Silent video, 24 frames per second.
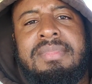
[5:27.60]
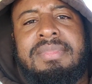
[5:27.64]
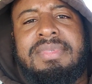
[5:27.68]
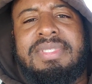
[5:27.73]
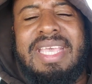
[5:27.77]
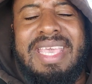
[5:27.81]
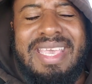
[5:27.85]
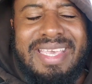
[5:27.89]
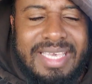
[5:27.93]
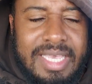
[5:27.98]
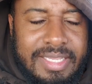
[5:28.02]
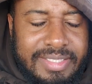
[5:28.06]

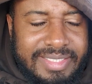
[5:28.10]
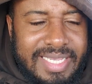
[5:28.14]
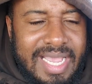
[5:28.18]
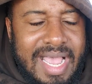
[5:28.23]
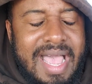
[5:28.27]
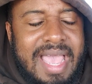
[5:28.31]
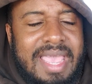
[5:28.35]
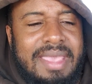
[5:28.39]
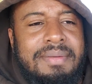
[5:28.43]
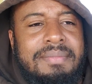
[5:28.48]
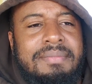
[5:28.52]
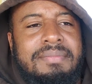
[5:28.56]
Take your
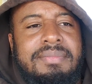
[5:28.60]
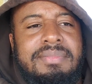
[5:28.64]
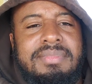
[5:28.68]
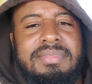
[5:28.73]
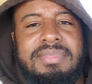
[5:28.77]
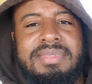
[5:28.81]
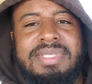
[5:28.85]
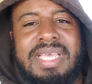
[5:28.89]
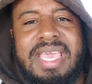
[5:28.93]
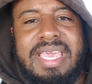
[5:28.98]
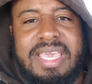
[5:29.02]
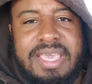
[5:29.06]
time.
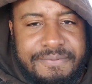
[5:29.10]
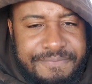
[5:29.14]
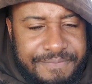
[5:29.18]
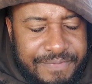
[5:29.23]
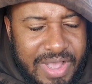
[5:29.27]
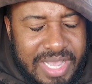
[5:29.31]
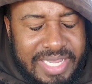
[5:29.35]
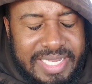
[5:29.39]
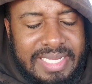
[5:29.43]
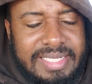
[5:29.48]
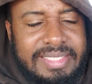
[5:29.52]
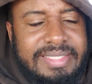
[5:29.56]
Take your
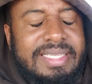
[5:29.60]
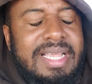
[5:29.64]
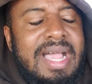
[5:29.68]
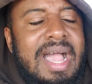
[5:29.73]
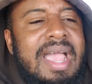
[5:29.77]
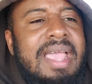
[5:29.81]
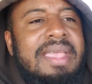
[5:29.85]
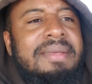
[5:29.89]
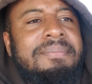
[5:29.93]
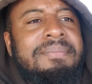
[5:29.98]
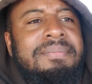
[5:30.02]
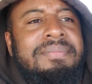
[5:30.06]
fucking
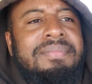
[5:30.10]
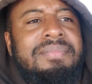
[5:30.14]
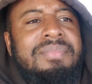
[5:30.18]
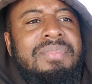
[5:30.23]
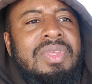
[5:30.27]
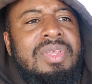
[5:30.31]
time.